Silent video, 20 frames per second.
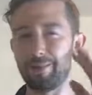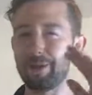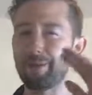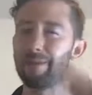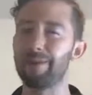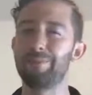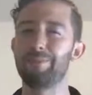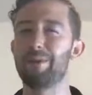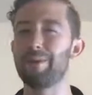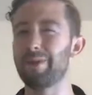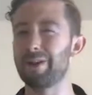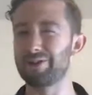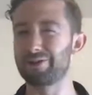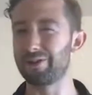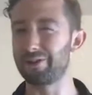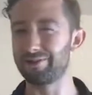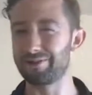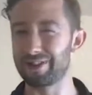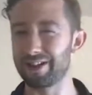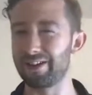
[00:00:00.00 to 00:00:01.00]
maybe I
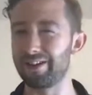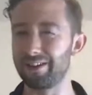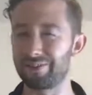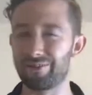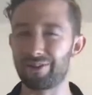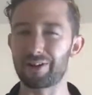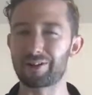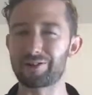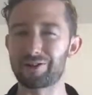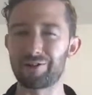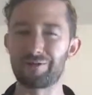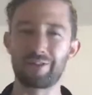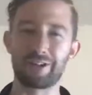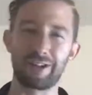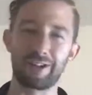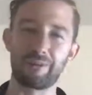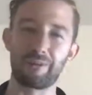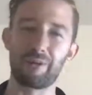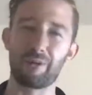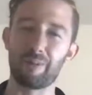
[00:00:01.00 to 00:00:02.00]
shouldn't have said like fuck
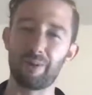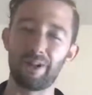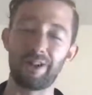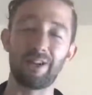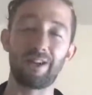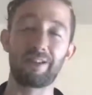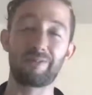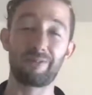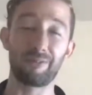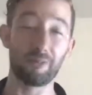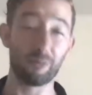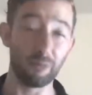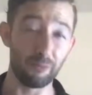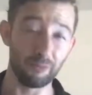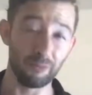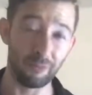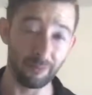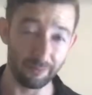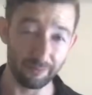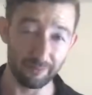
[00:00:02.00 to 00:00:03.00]
Jeffrey Gitomer, but like
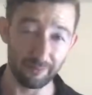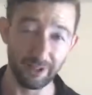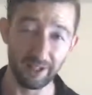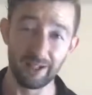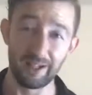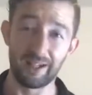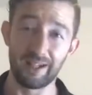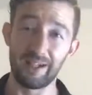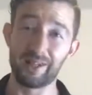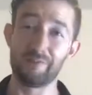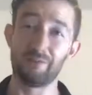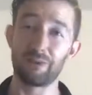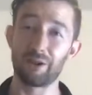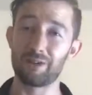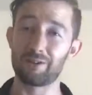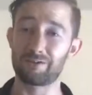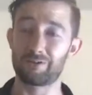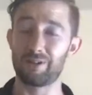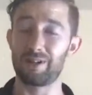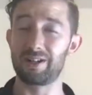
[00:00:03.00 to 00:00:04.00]
from even when
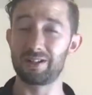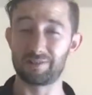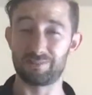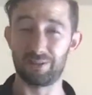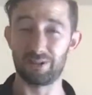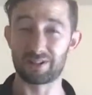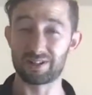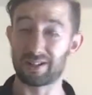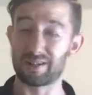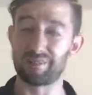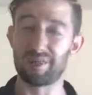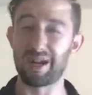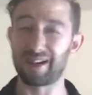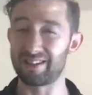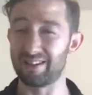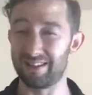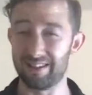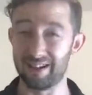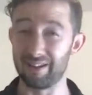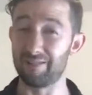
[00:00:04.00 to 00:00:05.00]
I was reading his books, like back
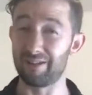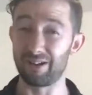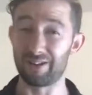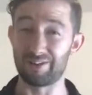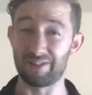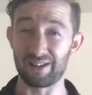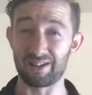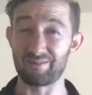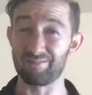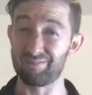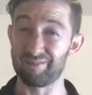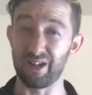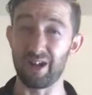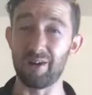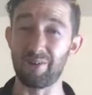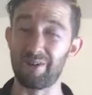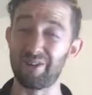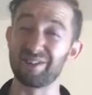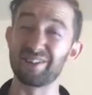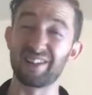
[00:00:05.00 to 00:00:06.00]
in the day when I was like
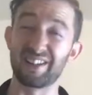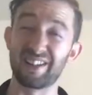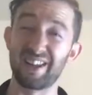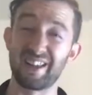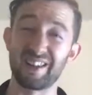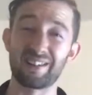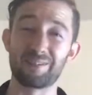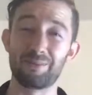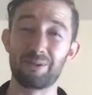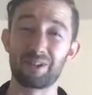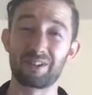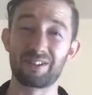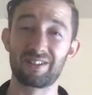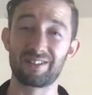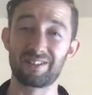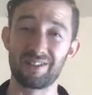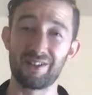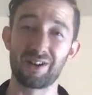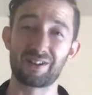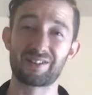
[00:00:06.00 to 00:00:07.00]
dumb, I was like, yeah, this book
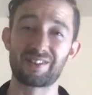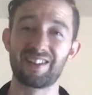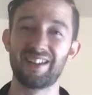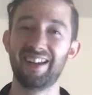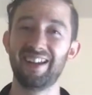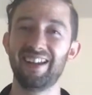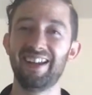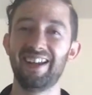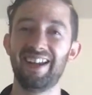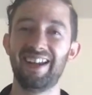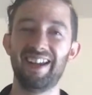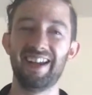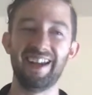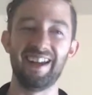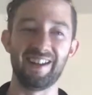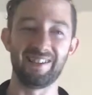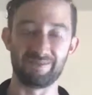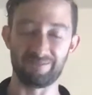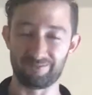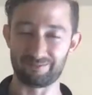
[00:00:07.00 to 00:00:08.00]
sucks.
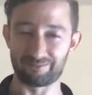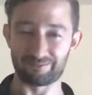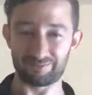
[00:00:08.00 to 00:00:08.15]
And